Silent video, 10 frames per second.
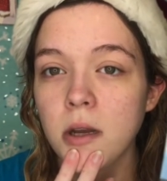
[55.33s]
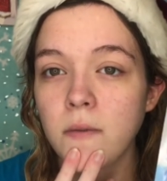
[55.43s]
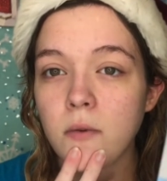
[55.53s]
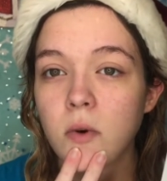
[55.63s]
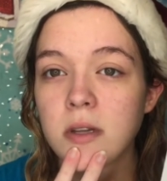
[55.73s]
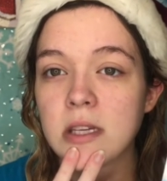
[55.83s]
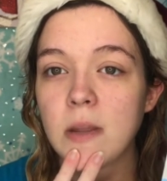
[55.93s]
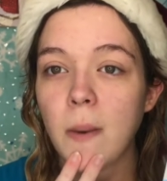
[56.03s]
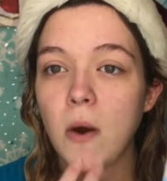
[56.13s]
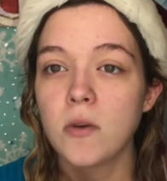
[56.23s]
if you want to see the
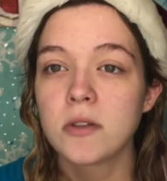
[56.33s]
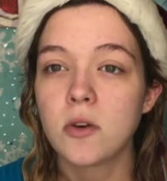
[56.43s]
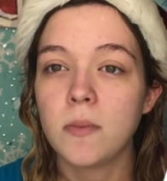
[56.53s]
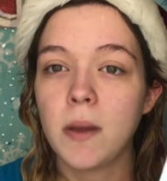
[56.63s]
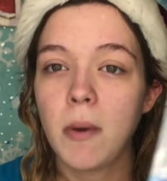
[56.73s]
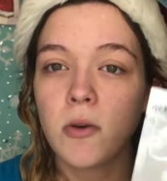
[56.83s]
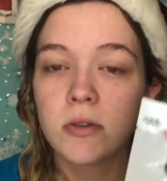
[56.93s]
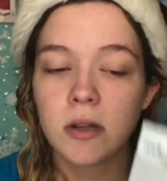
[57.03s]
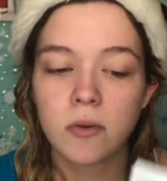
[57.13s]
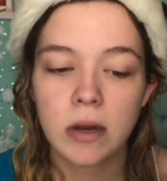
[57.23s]
post, it will be
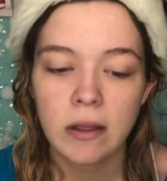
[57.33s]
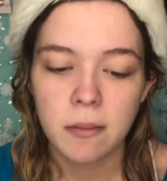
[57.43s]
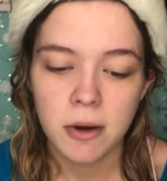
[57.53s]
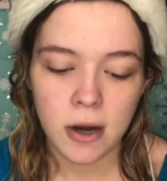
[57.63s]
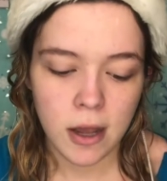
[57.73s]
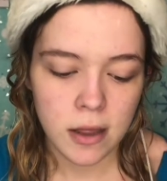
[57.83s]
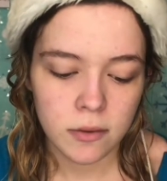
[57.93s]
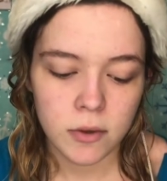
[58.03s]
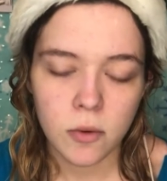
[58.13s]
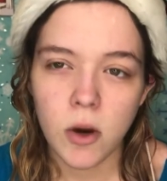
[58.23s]
posted on December 9th
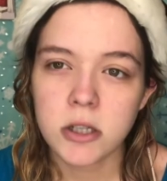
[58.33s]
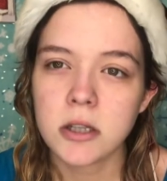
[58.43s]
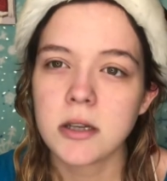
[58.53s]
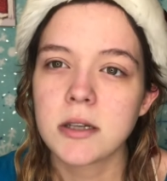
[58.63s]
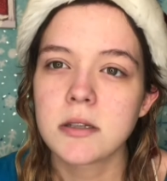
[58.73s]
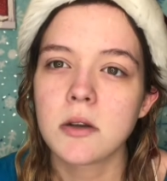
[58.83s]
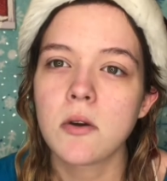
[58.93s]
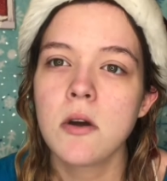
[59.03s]
when you're watching this, so